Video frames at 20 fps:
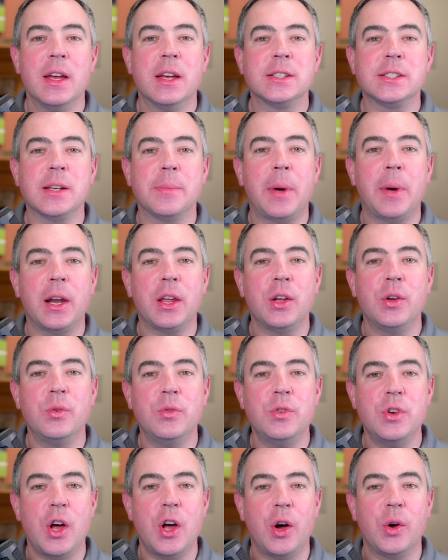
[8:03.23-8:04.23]
Somebody who
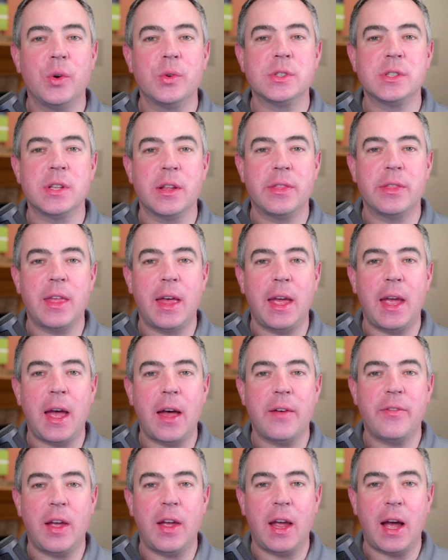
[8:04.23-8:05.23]
knows that they
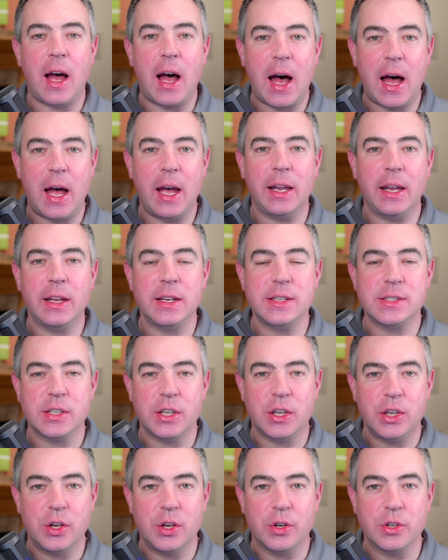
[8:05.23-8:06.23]
have a highly
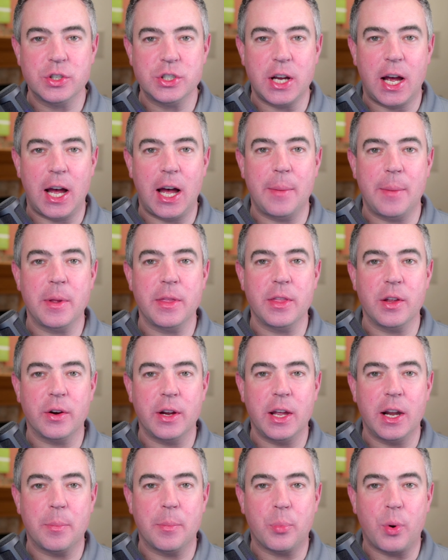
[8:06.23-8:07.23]
secure job and they're
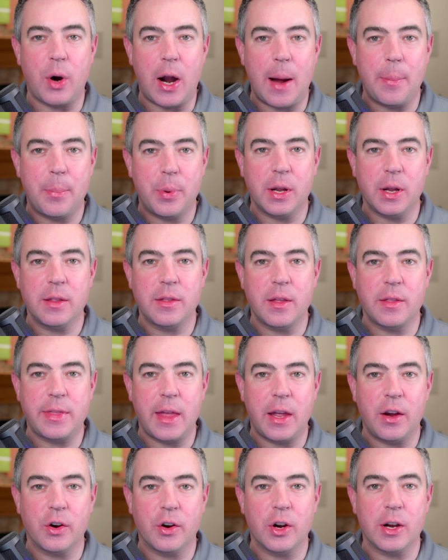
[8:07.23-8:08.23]
in a property that
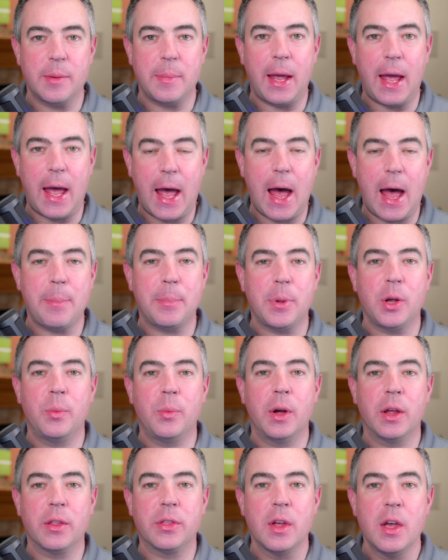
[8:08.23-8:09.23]
they are going to be happy
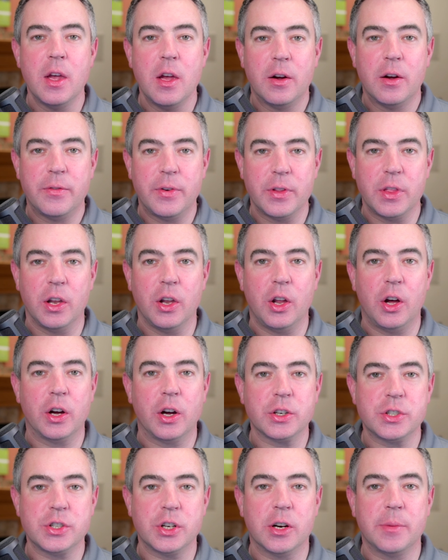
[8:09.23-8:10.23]
with for the
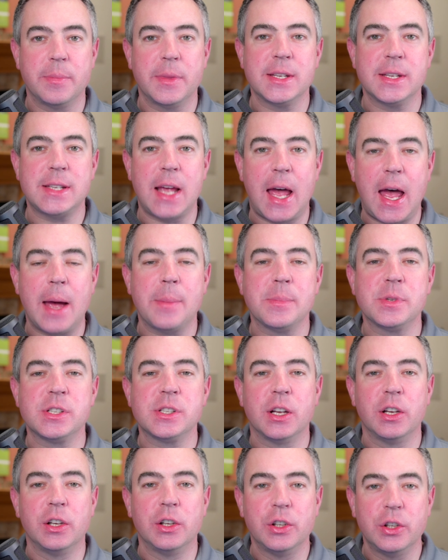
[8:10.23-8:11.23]
long term. This
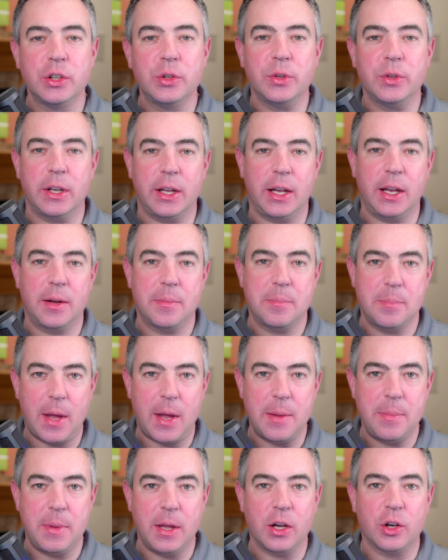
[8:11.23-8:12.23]
absolutely
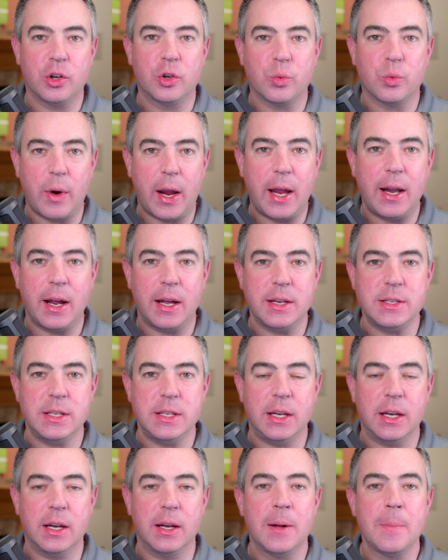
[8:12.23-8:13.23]
may be a great
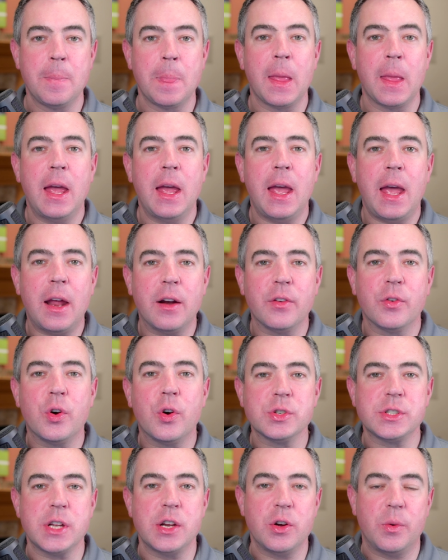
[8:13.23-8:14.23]
idea. And of
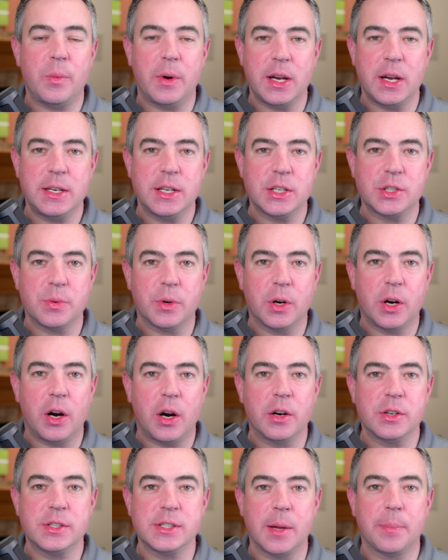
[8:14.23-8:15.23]
course, I don't want to
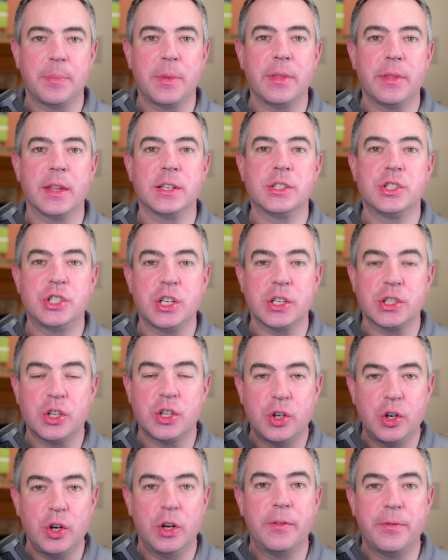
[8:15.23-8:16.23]
disregard something that's
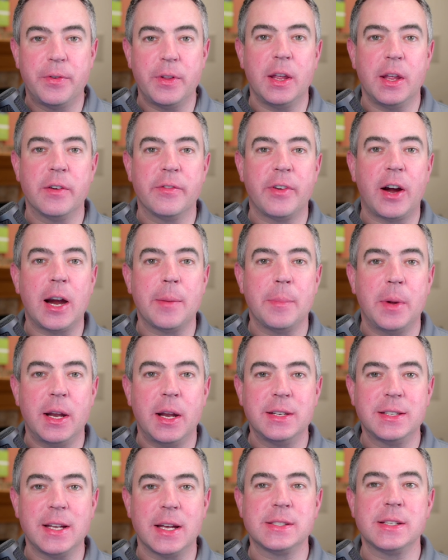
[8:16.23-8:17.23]
just good for the environment.
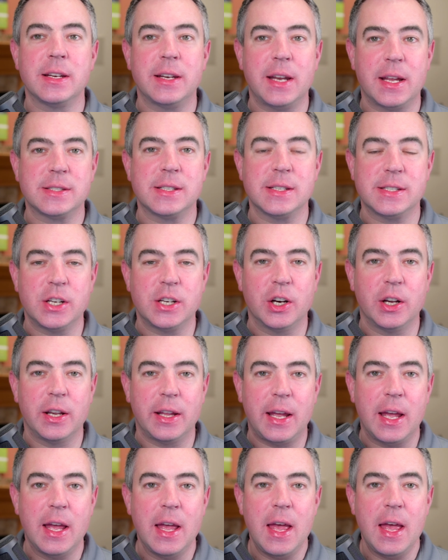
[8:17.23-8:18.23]
It doesn't
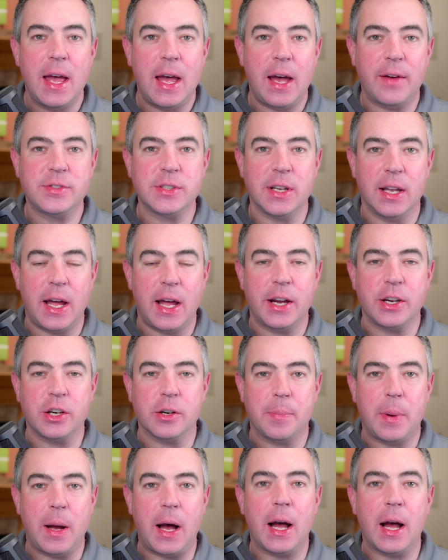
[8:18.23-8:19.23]
necessarily have to line
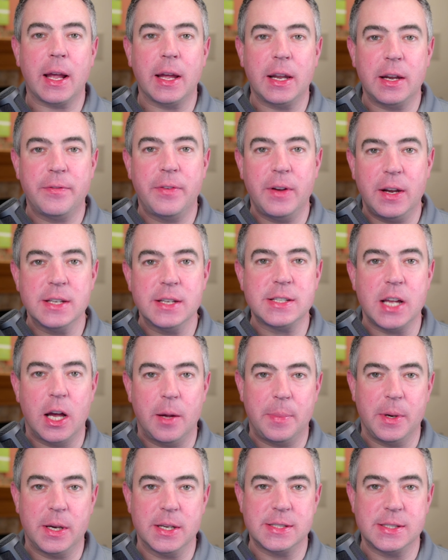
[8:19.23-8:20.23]
your pocket if it is
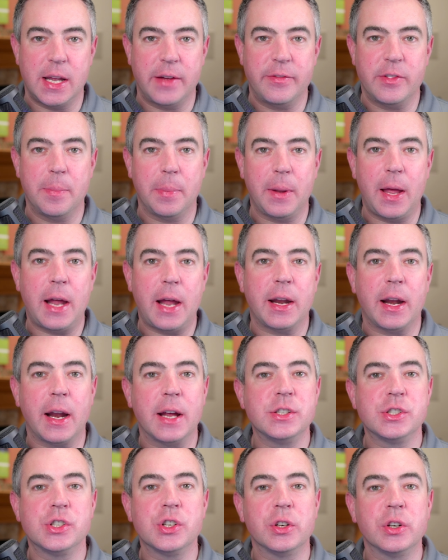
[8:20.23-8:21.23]
helping to save the planet.
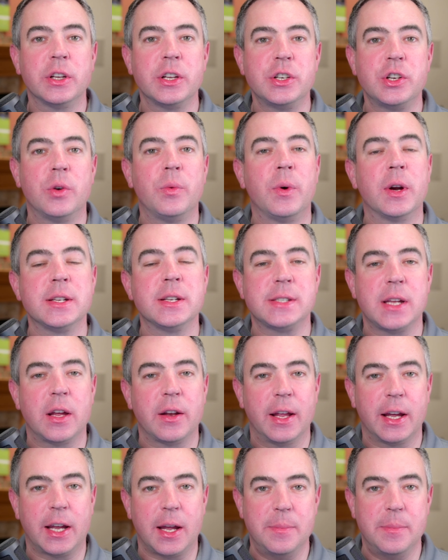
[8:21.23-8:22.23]
I certainly don't want to
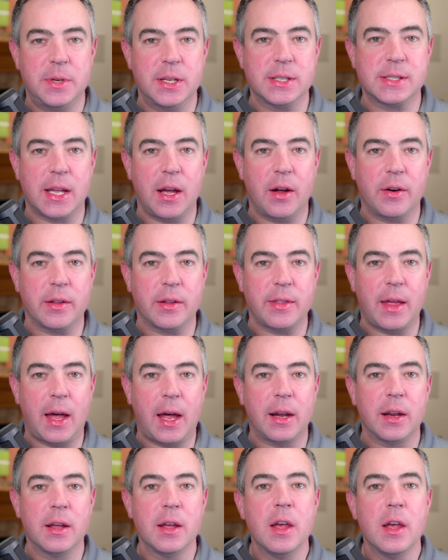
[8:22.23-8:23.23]
sound like I'm discounting
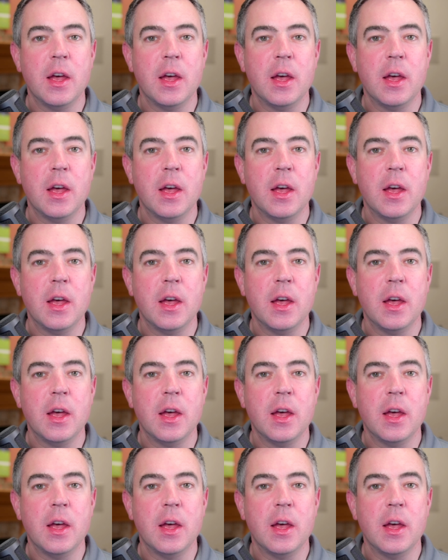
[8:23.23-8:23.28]
that.